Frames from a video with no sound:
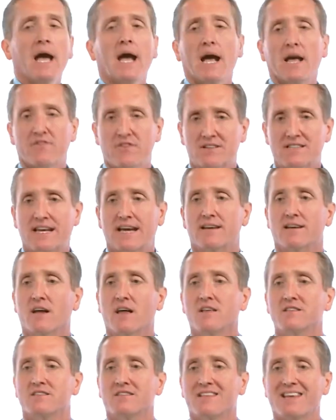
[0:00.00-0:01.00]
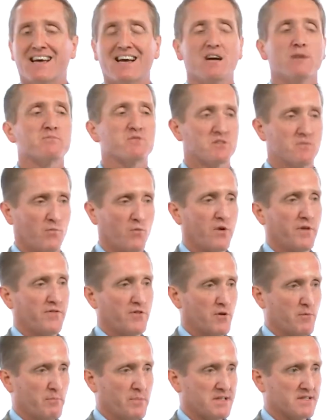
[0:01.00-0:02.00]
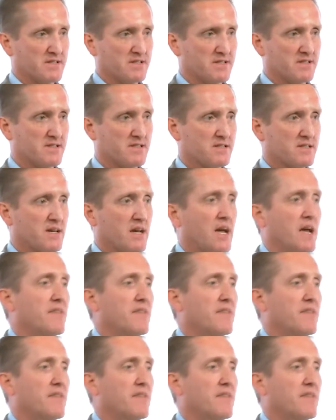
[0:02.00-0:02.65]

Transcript: and the technology that helps them run their business.